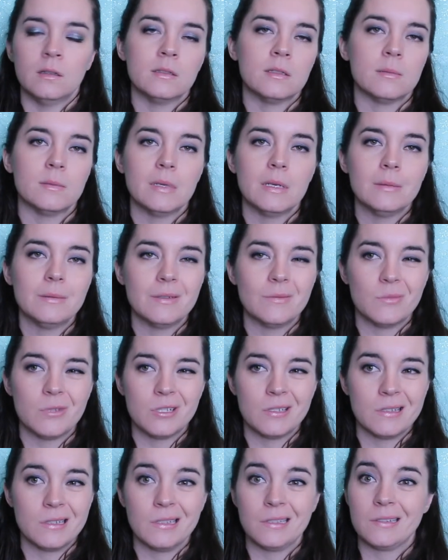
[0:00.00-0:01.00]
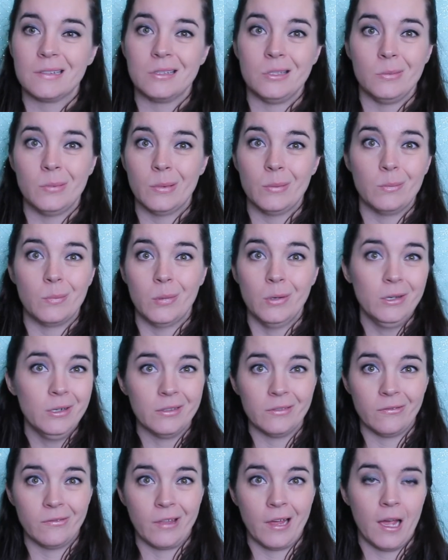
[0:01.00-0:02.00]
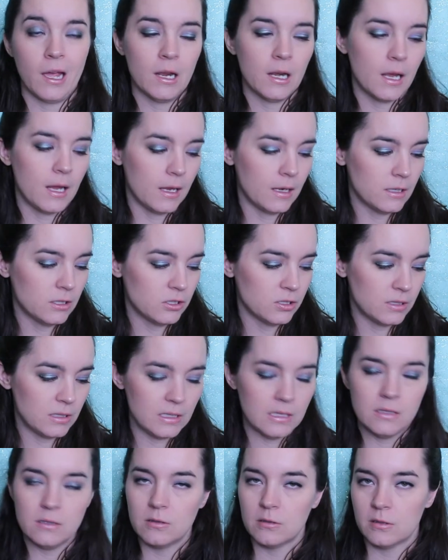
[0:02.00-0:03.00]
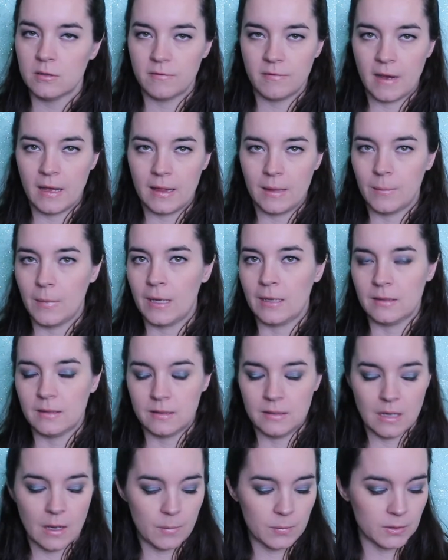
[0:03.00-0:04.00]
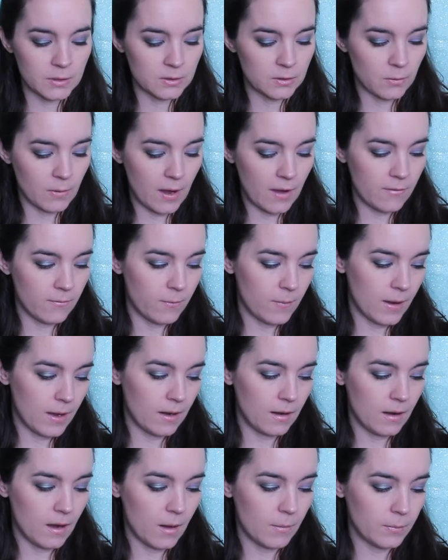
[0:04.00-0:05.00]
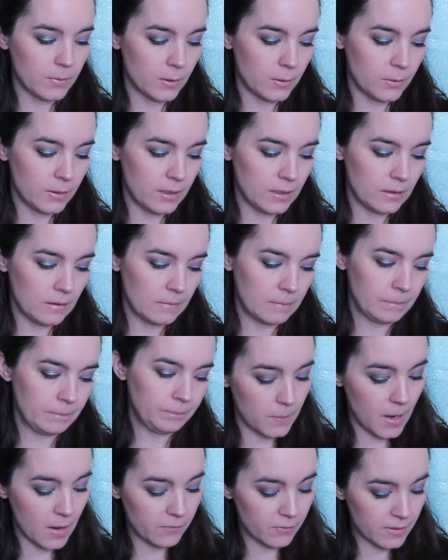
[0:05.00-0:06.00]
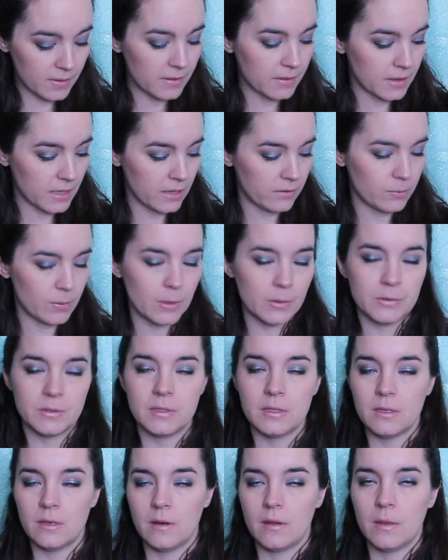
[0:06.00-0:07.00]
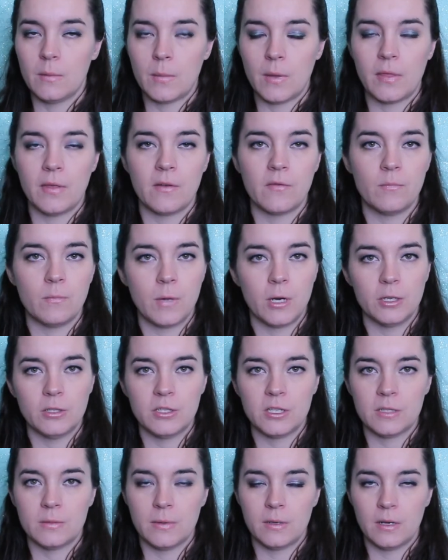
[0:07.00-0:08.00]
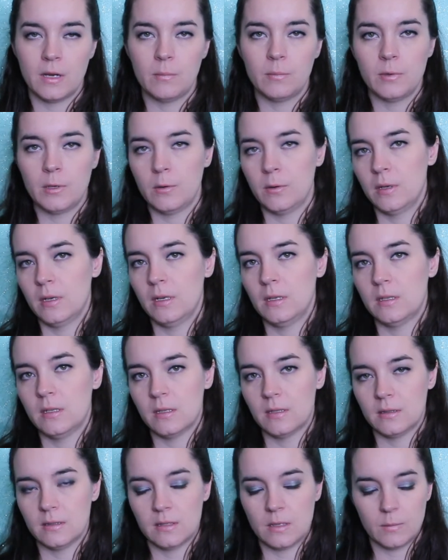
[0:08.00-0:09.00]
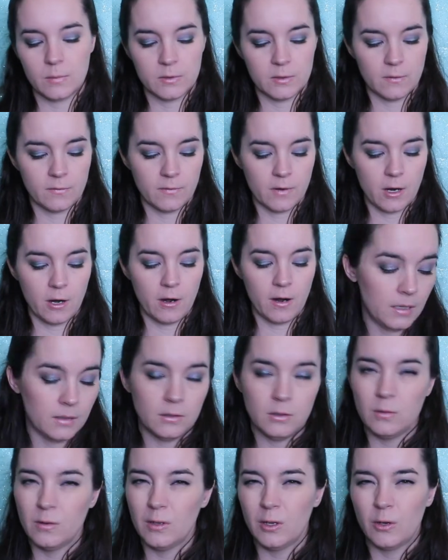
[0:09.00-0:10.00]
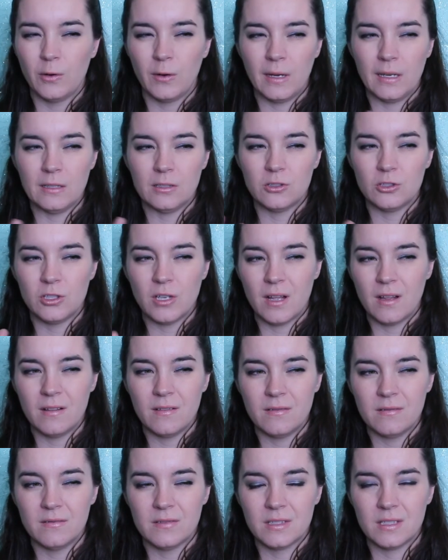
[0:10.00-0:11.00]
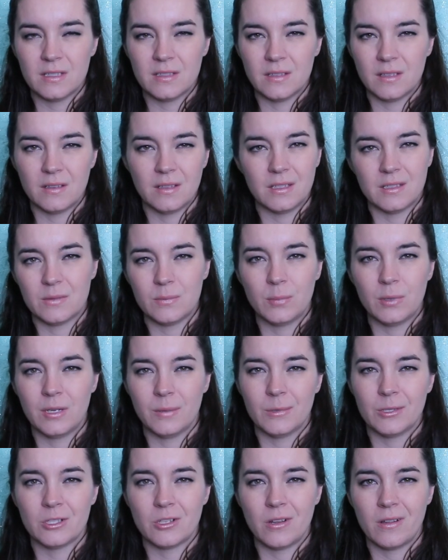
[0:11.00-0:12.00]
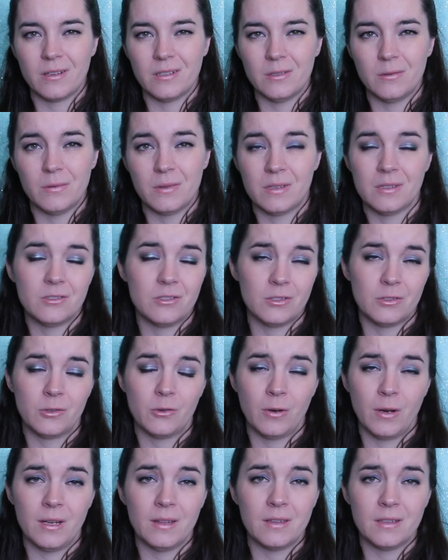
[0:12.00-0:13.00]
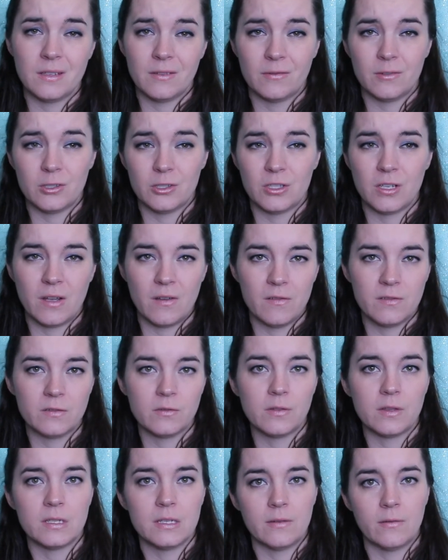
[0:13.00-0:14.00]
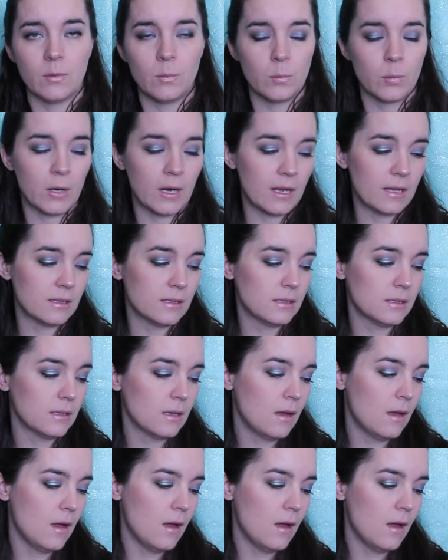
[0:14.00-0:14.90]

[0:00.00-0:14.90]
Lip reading: sometimes I'm just like super bored of that, and it's just easier to find them on Snupps. So I've been uploading everything that I've posted in the month of March has been uploaded to Snupps so far. And you can create shelves, and that's pretty much all I do with it, is just create the different shelves for the different brands.